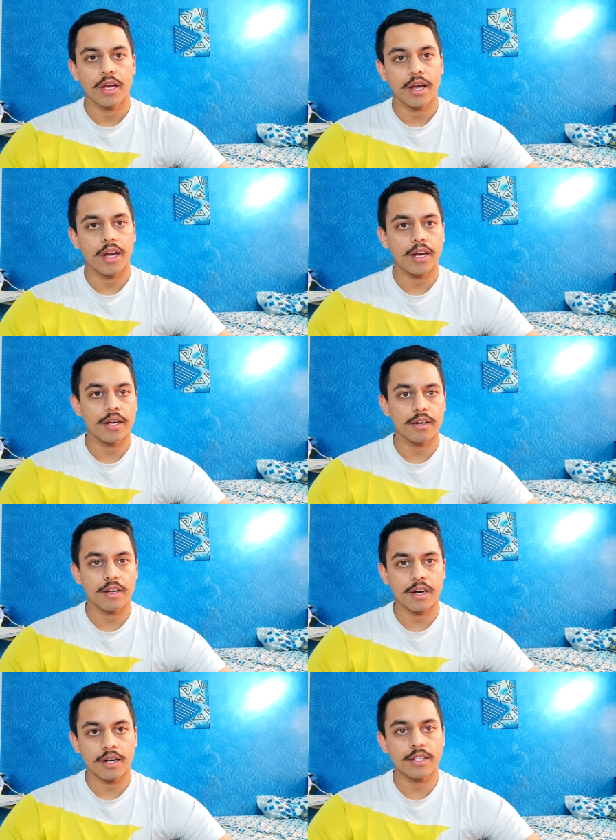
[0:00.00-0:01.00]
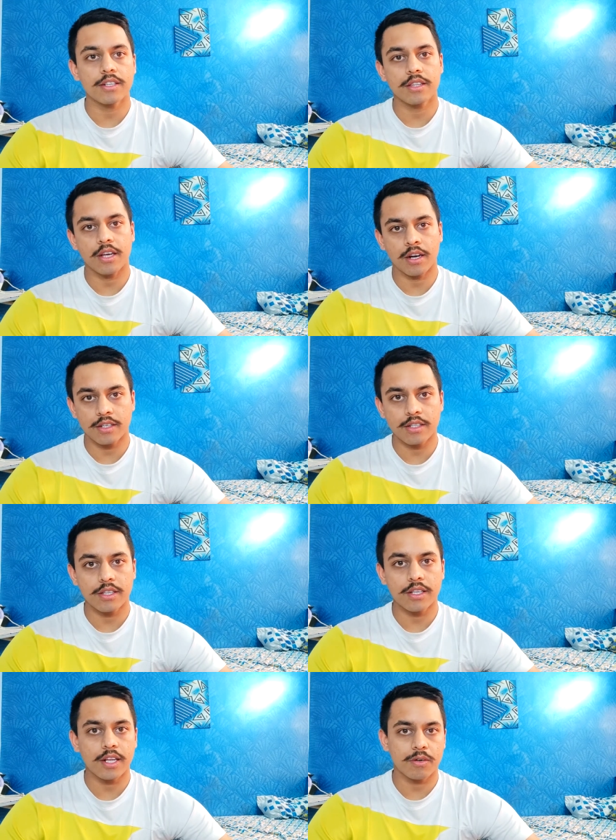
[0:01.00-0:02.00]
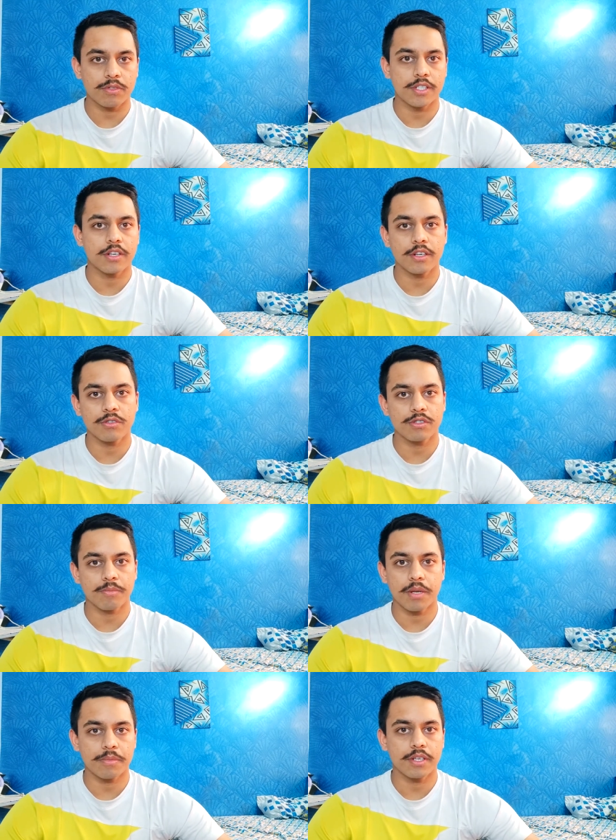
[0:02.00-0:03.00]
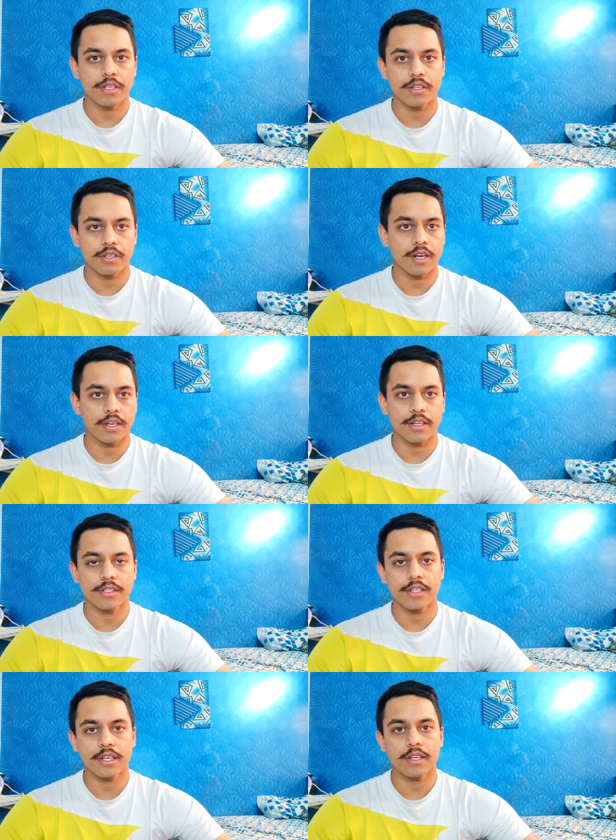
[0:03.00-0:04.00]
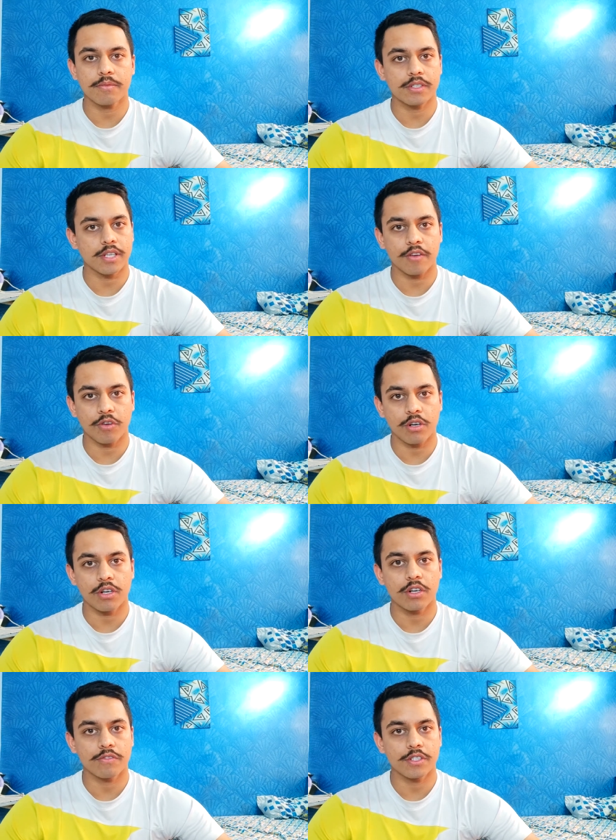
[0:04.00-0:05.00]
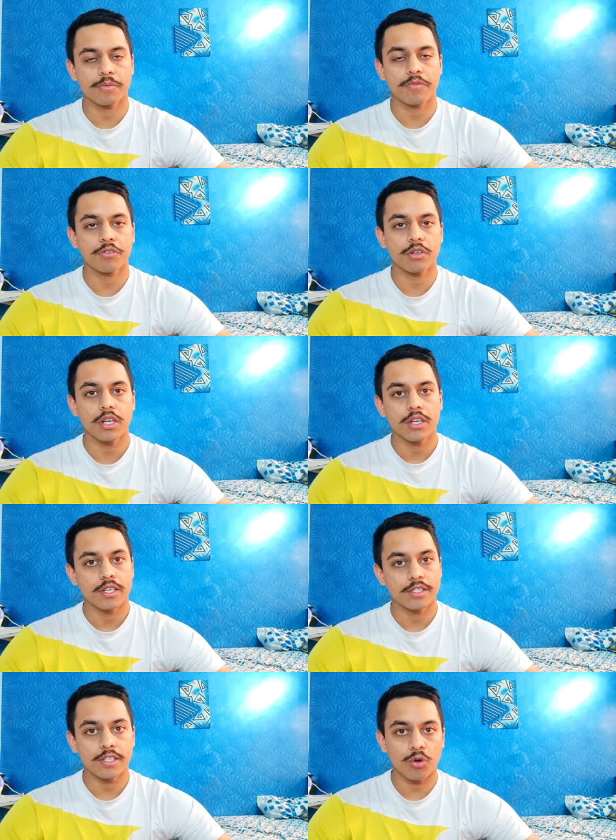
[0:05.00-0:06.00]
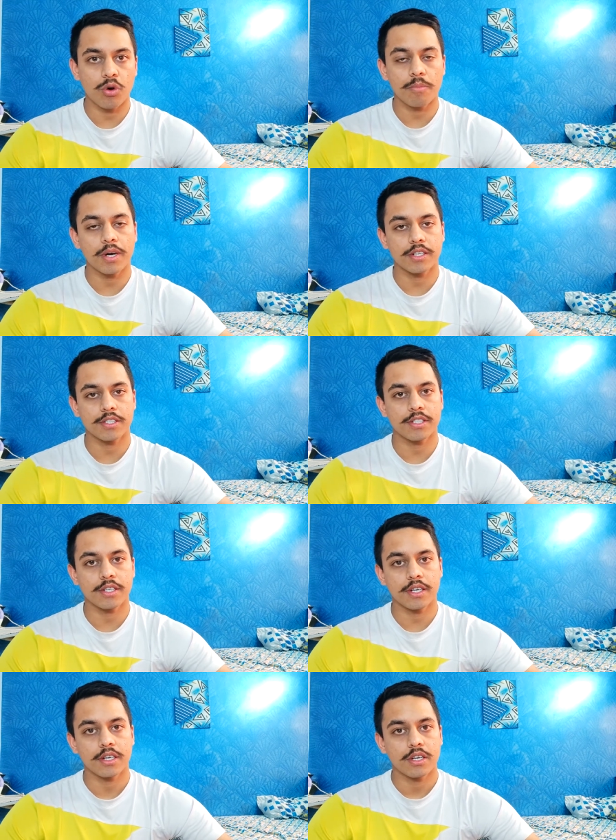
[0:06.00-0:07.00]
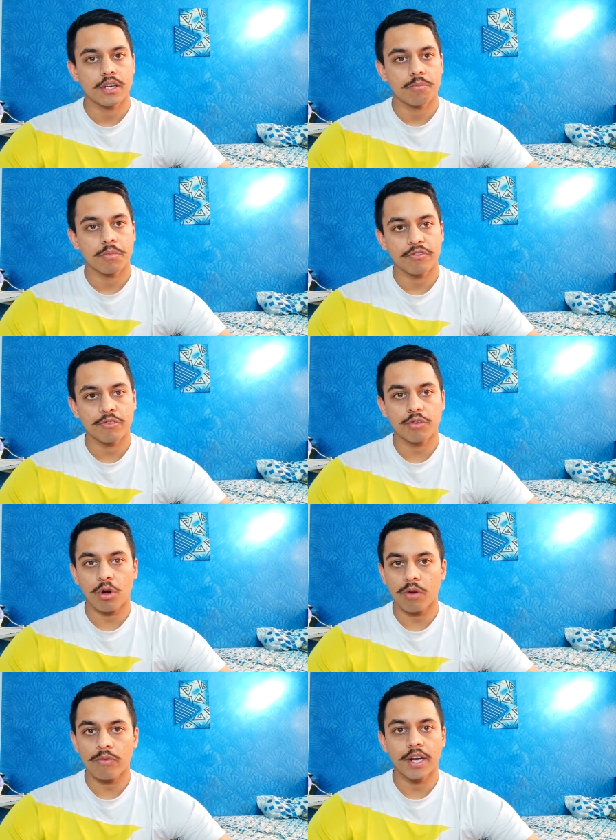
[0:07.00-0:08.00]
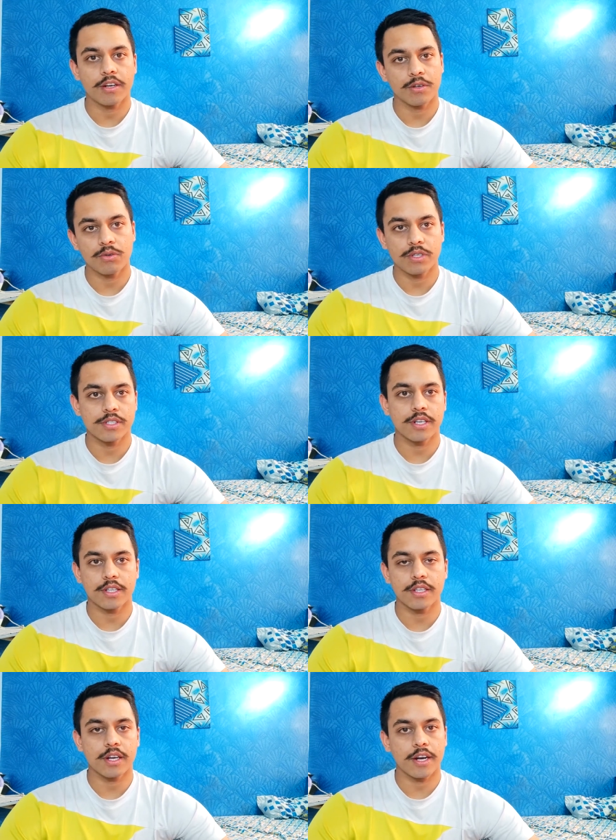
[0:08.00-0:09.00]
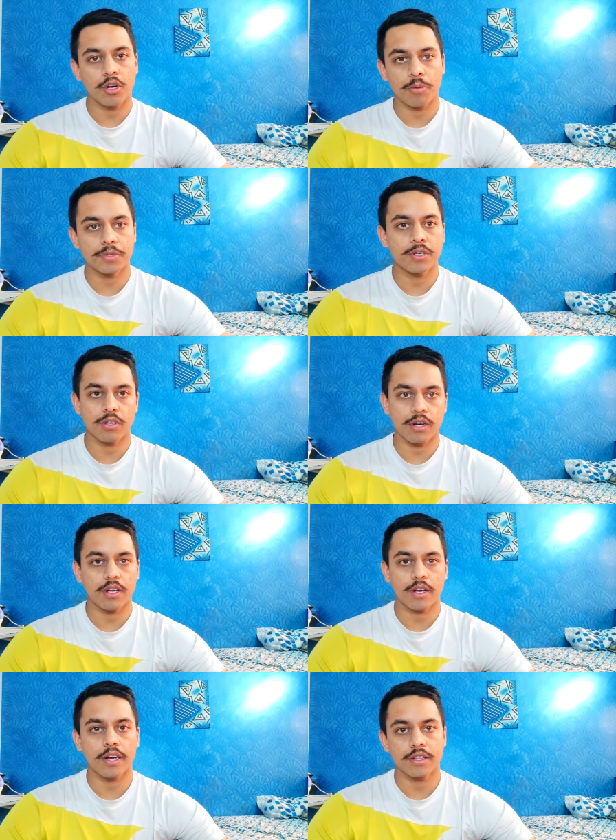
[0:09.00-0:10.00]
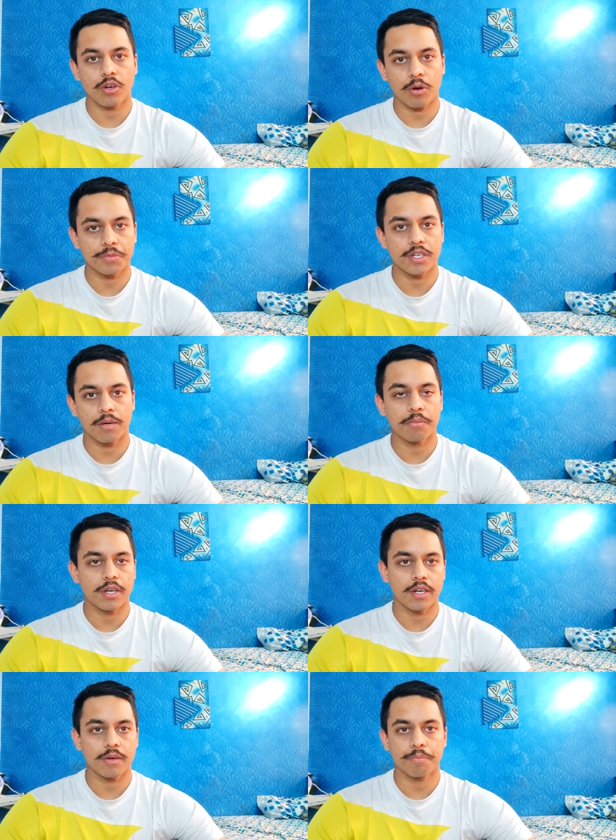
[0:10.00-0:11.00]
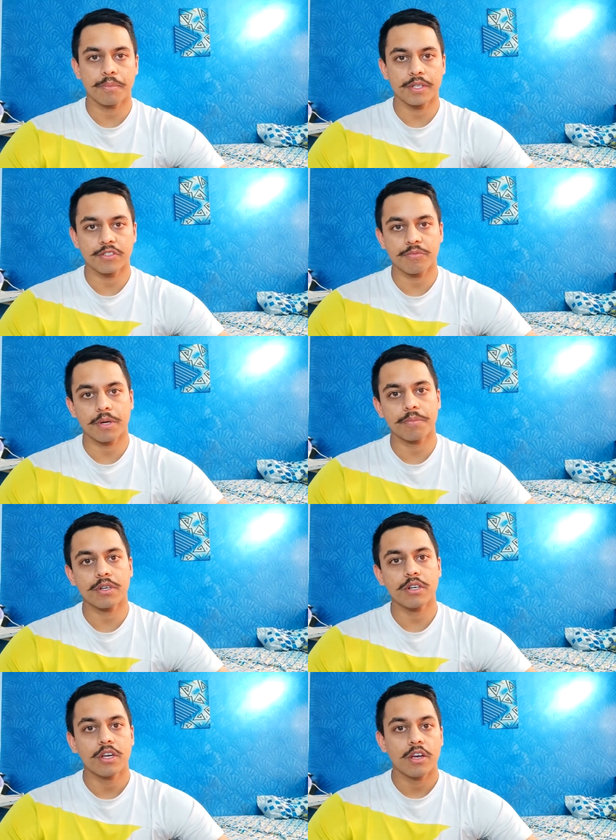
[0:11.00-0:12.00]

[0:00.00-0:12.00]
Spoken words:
And another thing that was introduced maybe like recently, because I have not heard of this before, is the OMR sheet. Before, all we had to do was tick the right option or write the option number in a piece of paper,